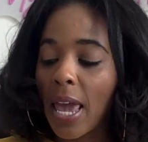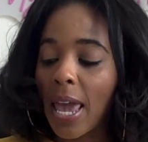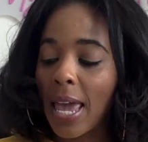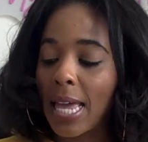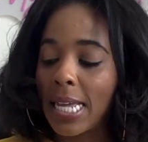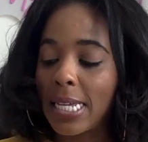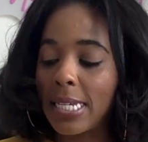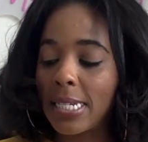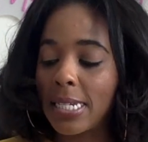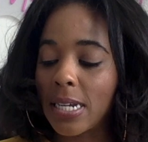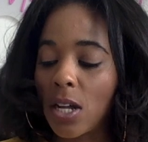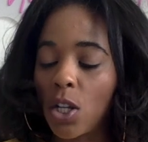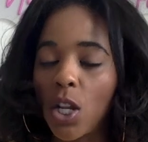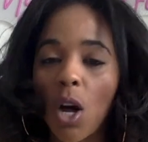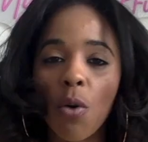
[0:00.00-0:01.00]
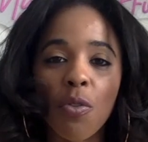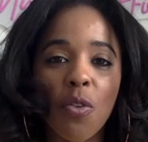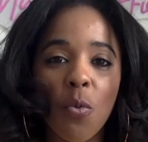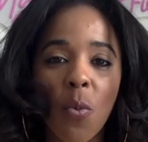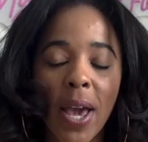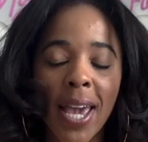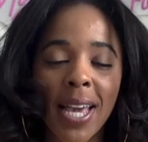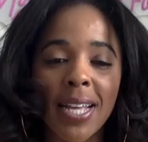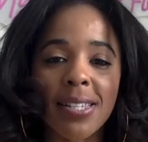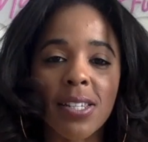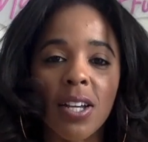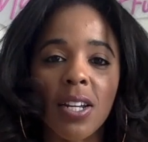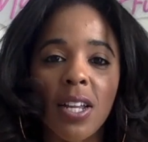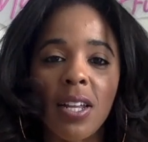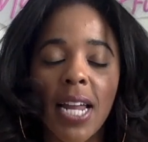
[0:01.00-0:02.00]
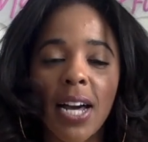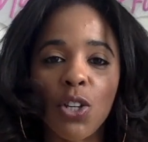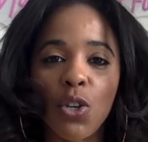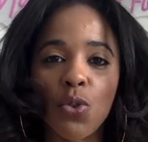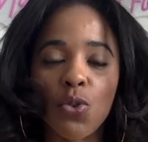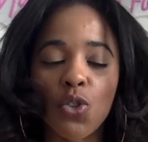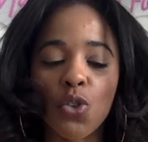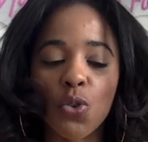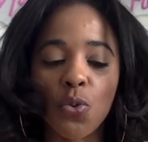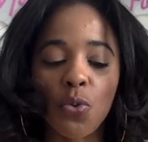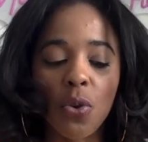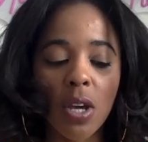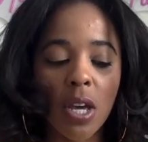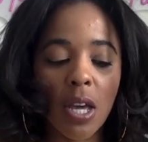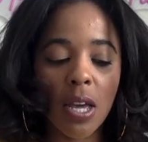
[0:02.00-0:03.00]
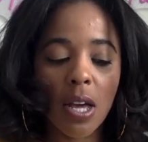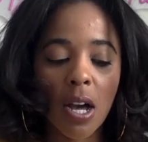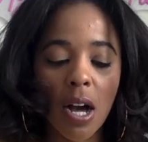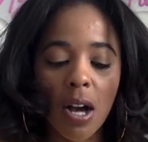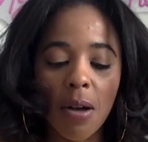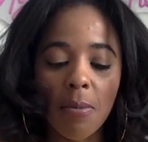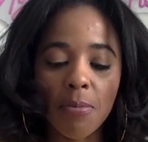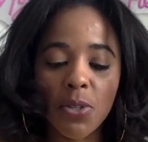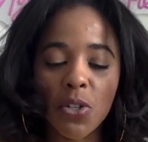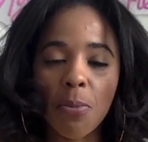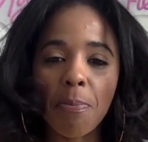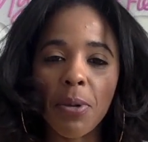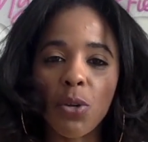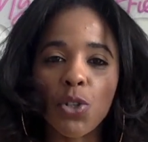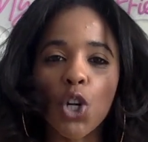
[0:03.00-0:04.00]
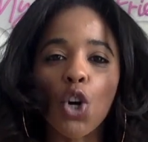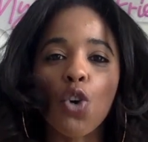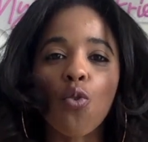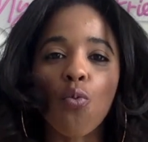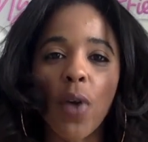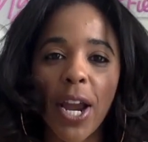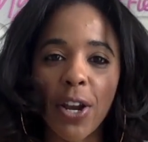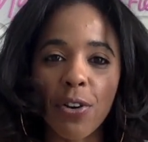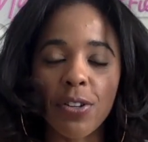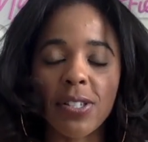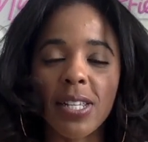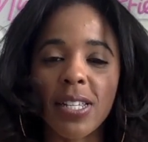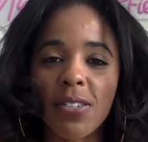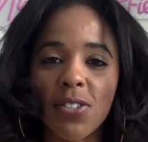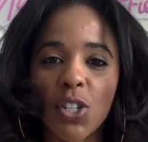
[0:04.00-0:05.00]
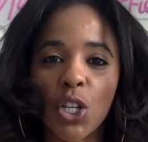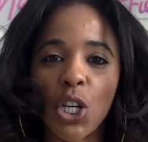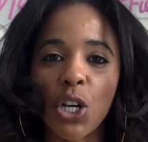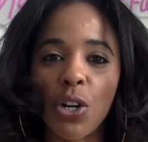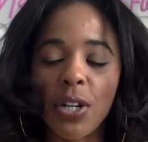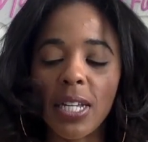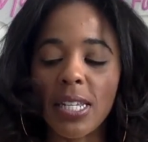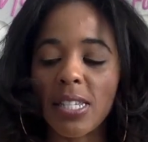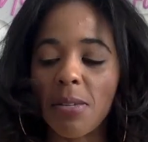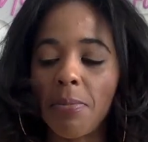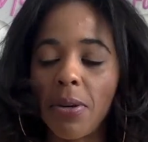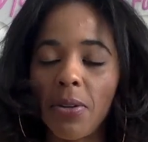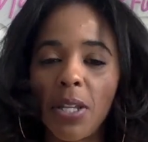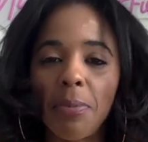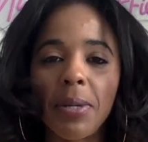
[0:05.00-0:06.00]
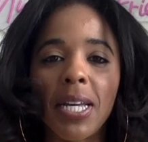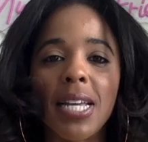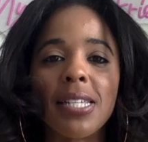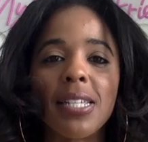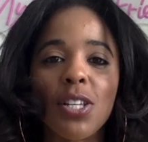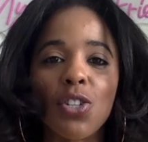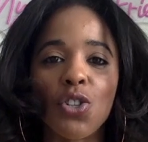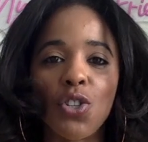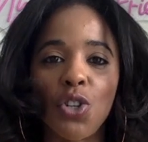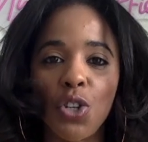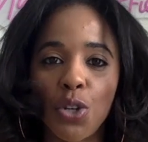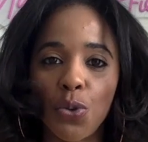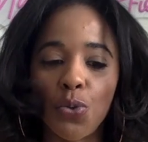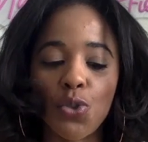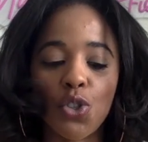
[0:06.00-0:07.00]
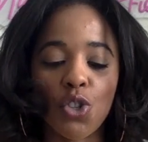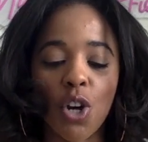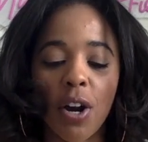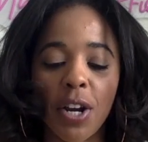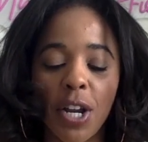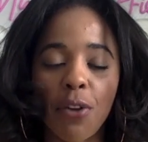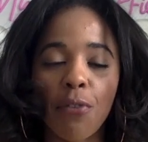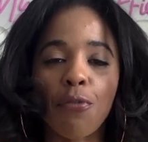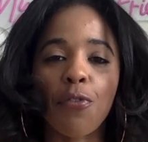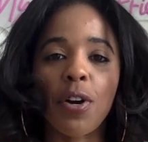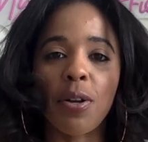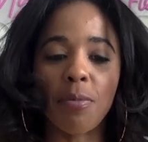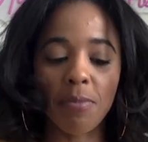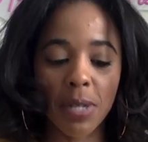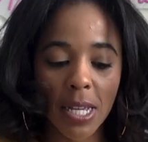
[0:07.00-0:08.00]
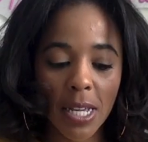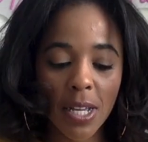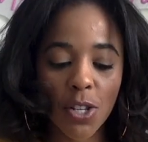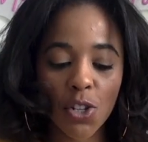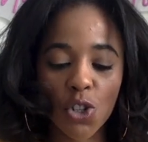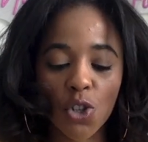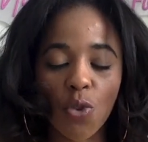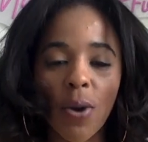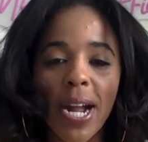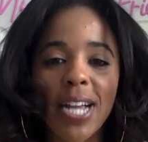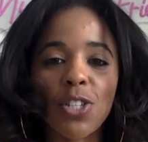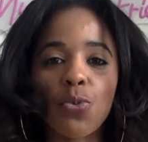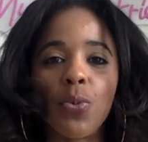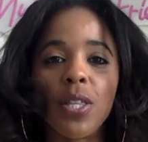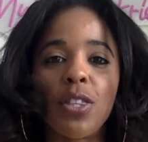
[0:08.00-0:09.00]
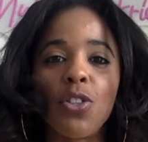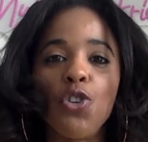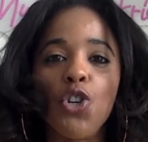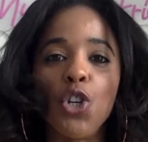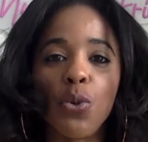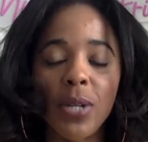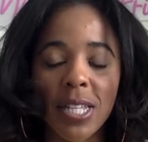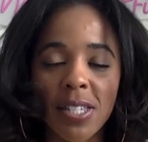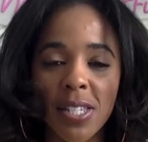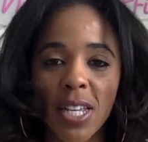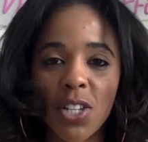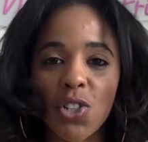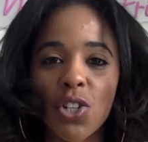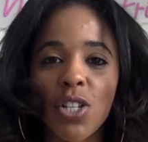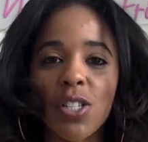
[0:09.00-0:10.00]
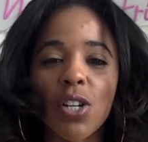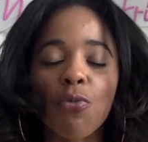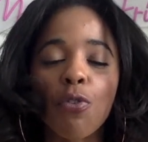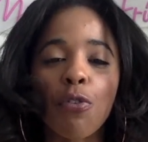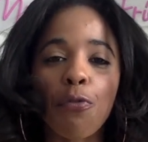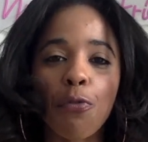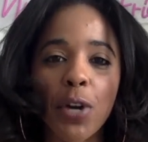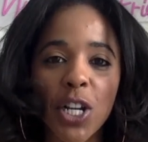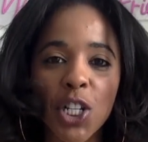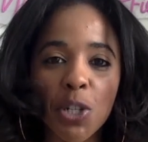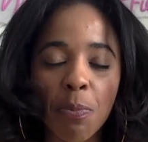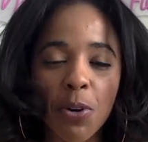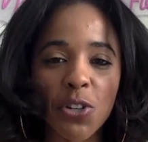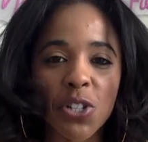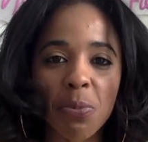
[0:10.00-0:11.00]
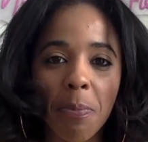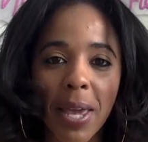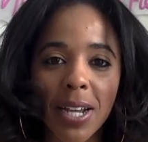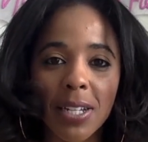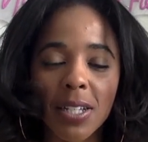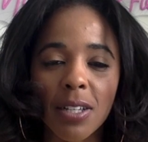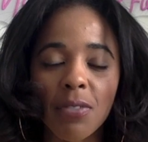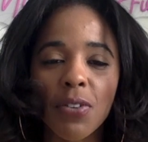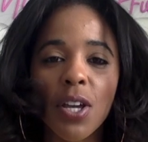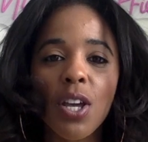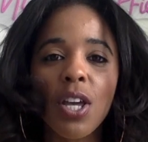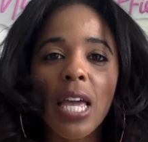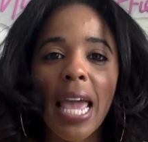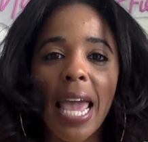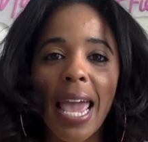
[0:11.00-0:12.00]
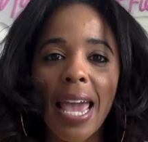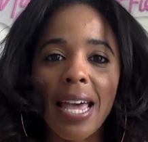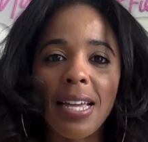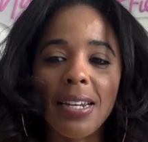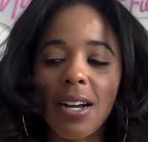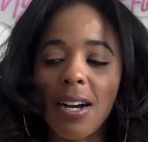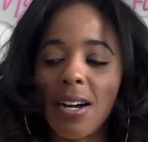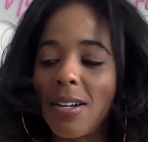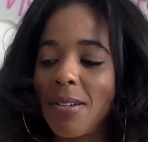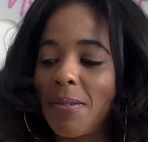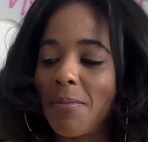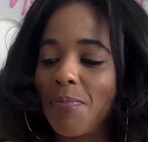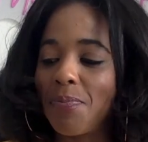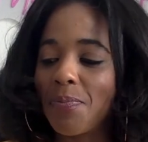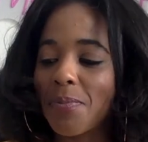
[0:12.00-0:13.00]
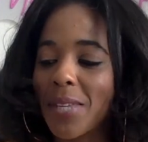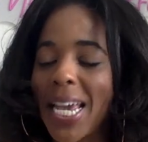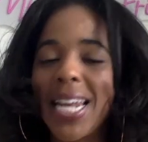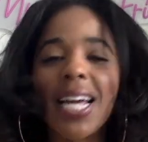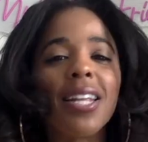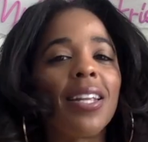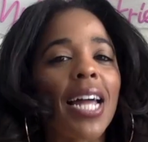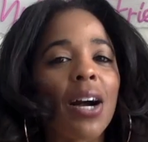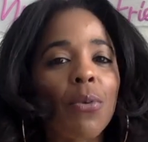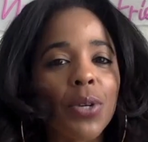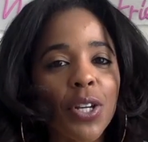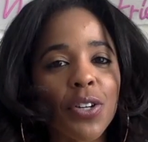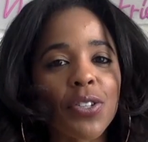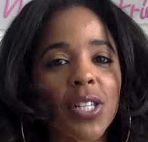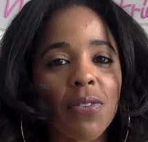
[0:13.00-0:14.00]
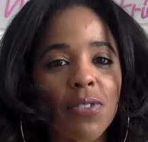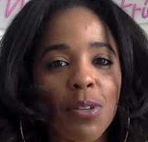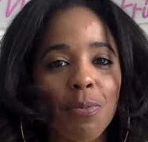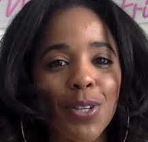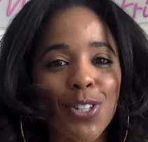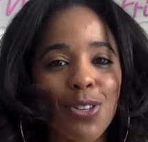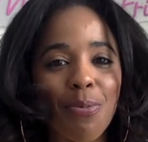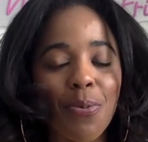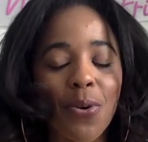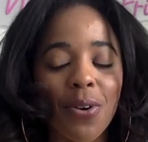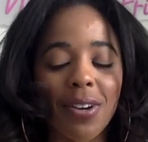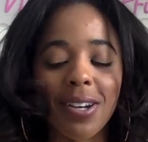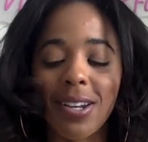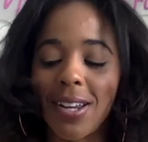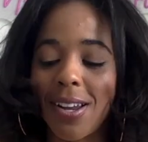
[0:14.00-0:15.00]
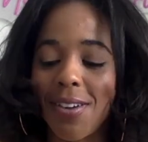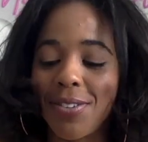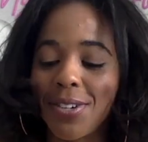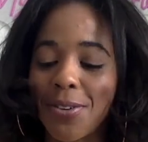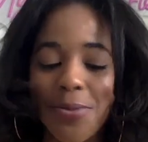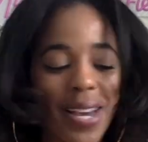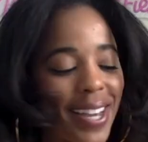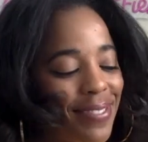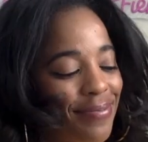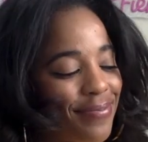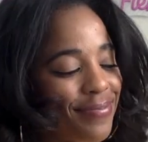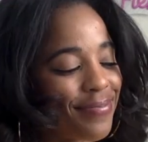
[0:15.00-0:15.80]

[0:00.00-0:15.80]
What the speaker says: And along the way, it's going to allow you to build a greater sense of security and stability because it's you starting from scratch with new intentions, a refreshed perspective, and allowing yourself to be supported along the way.